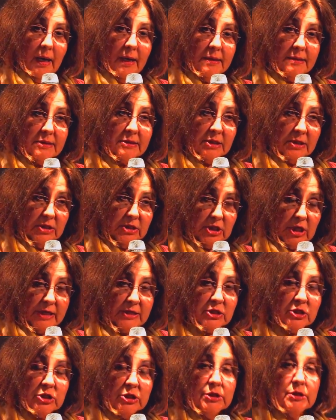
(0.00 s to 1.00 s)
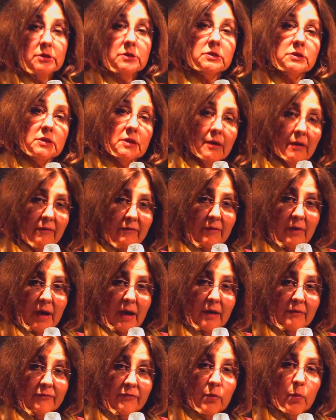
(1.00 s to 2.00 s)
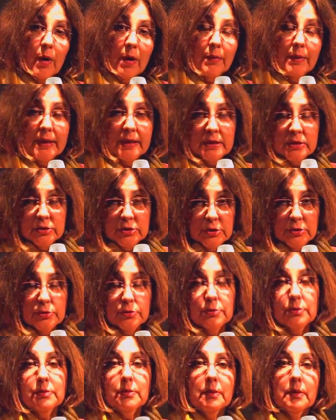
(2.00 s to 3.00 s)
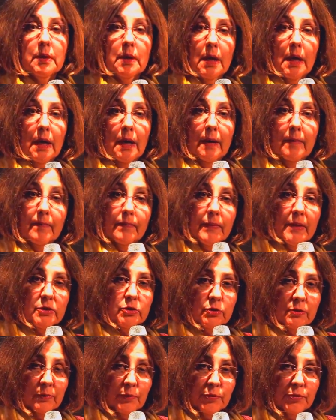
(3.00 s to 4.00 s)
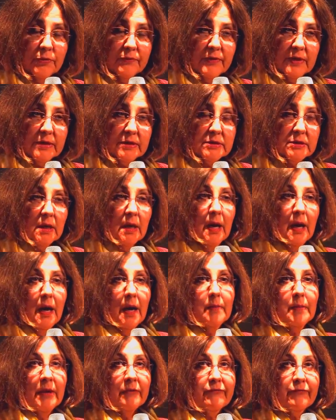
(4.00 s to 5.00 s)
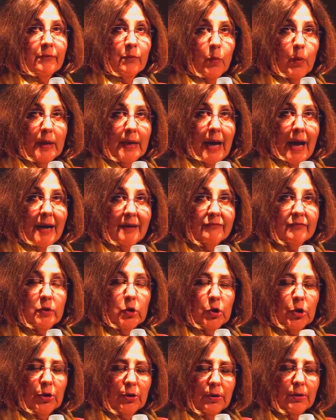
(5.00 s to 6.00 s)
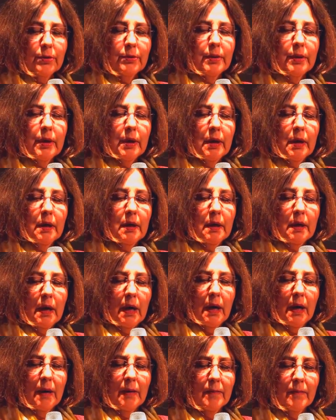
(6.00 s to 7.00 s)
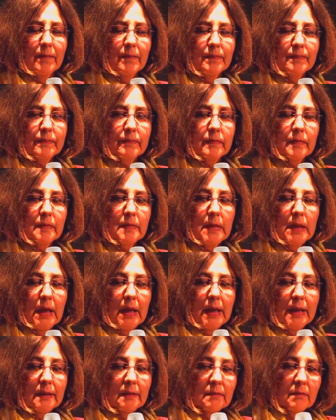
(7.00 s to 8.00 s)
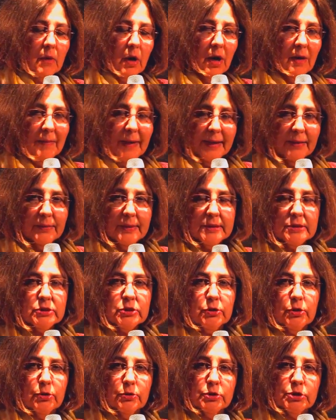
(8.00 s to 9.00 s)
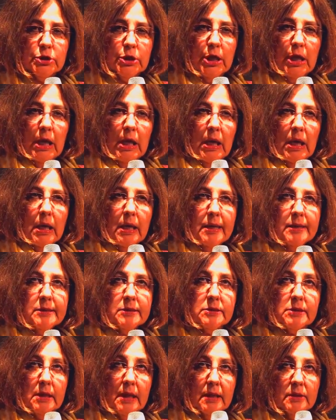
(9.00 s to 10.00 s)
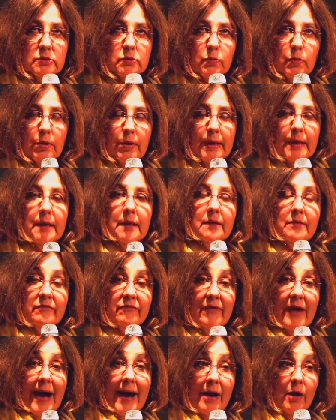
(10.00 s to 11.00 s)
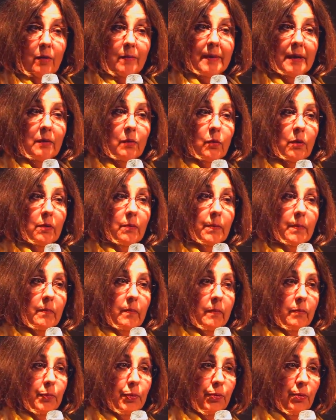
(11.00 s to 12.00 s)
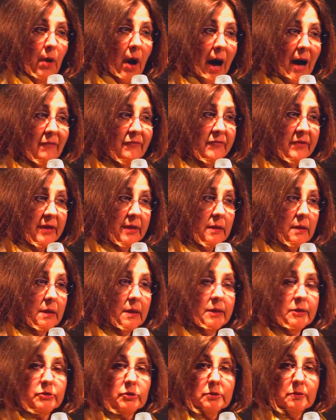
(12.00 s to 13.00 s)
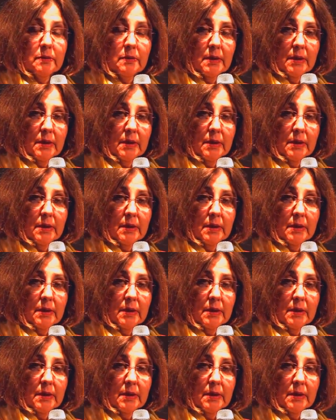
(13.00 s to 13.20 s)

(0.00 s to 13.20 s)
suggestions for what we can do to improve this. But from what I've learned in all my research is we're in an environment where profit is